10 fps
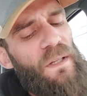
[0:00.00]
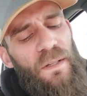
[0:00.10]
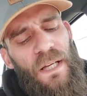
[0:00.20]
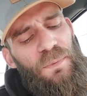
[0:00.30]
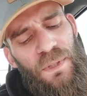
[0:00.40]

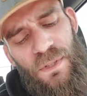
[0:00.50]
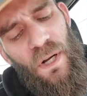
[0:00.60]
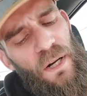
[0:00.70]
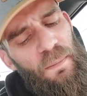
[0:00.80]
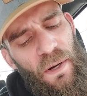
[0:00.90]
that's what
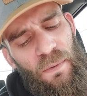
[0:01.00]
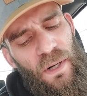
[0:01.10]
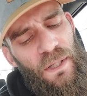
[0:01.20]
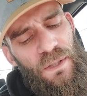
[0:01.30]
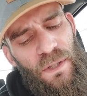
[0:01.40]
started my
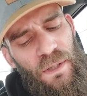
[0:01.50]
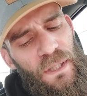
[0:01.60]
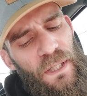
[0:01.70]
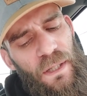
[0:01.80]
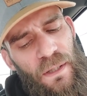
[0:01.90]
running
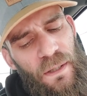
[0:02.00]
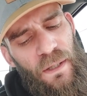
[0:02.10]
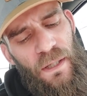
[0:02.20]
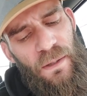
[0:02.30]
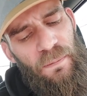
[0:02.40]
journey
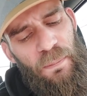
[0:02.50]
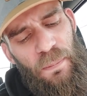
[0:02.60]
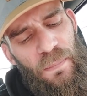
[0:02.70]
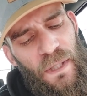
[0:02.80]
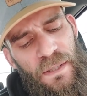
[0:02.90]
here.
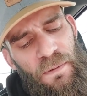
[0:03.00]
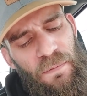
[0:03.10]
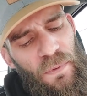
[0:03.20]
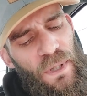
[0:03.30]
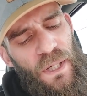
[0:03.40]
Less than
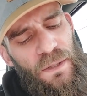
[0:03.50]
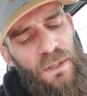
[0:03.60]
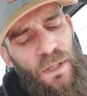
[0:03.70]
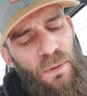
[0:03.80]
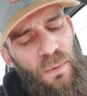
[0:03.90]
4 years
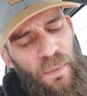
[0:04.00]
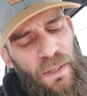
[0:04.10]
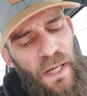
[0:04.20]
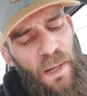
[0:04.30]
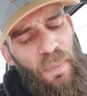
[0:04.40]
ago, when my
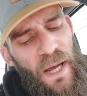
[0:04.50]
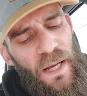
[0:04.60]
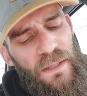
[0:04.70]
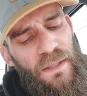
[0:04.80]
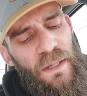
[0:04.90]
dad
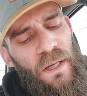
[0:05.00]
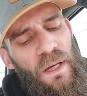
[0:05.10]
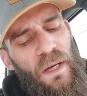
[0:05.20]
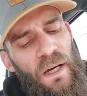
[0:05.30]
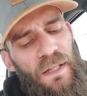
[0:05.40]
passed,
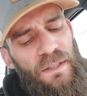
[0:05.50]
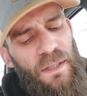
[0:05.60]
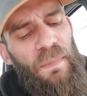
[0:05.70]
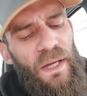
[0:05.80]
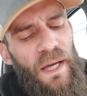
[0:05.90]
I
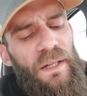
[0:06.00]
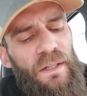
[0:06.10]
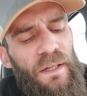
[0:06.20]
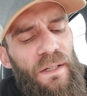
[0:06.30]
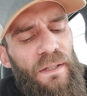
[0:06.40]
seen my
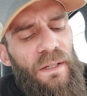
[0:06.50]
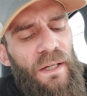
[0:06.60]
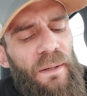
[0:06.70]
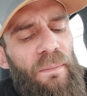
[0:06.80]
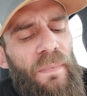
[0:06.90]
end in
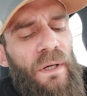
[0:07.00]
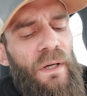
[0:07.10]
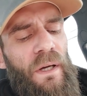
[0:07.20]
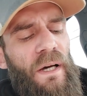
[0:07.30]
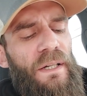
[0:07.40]
him.
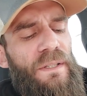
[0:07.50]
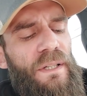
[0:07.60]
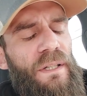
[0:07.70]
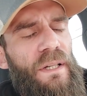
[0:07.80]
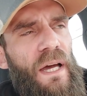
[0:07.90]
I
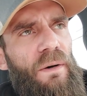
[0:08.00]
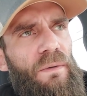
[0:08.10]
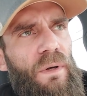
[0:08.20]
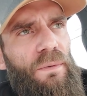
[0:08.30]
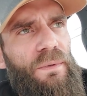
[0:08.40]
seen how
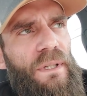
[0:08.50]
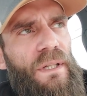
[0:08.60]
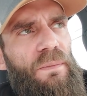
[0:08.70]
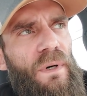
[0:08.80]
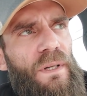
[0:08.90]
lonely
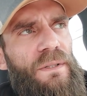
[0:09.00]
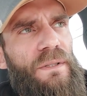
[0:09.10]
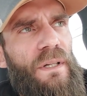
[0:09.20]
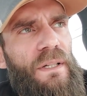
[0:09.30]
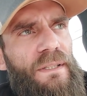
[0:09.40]
he
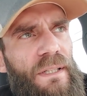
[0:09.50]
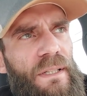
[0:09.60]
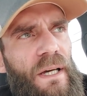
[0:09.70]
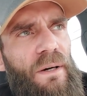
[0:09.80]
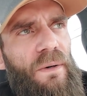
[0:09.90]
was. I seen
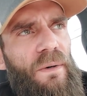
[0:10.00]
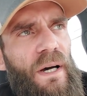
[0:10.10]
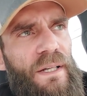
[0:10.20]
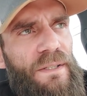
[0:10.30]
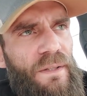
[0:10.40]
how
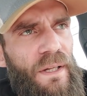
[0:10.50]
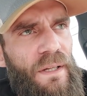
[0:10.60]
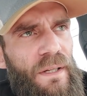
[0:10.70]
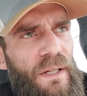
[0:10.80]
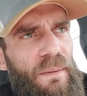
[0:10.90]

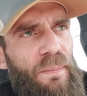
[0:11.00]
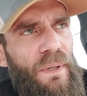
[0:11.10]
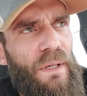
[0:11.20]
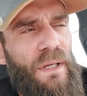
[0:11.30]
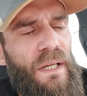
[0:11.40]
isolated
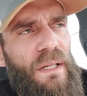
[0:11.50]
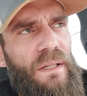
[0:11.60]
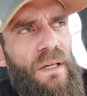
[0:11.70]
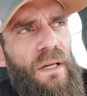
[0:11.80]
he